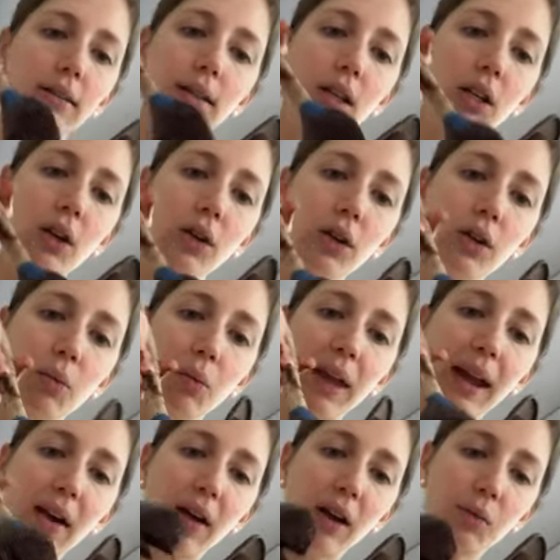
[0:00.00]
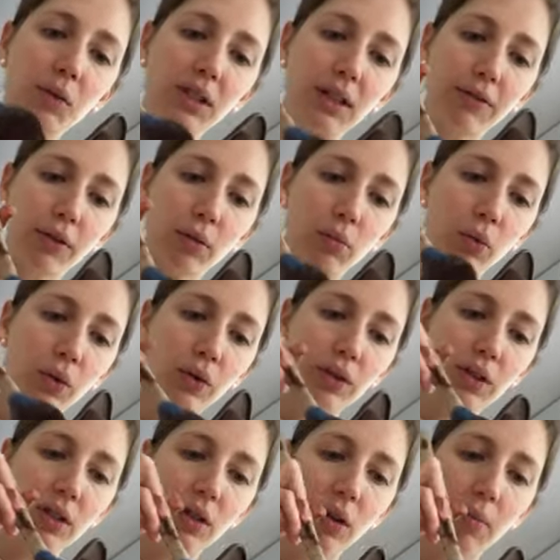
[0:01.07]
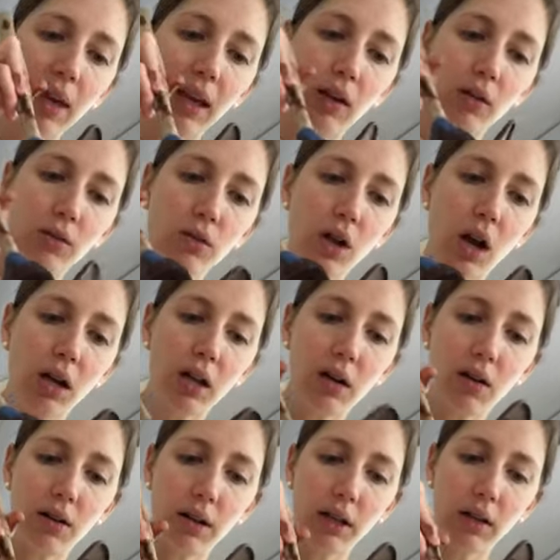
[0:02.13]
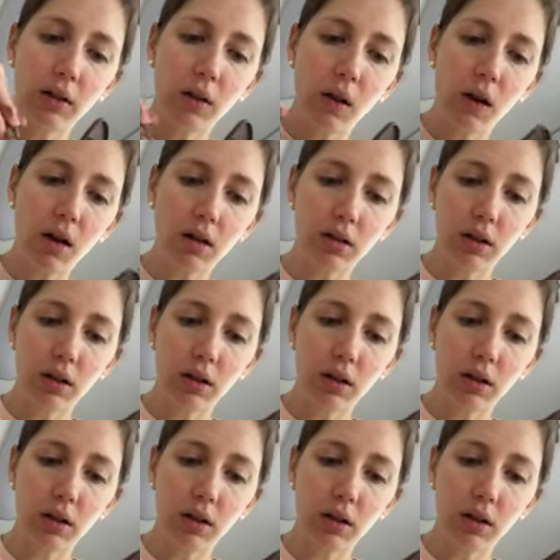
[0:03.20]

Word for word: you know, you can play around with different molds and you can make your own chocolate all year long.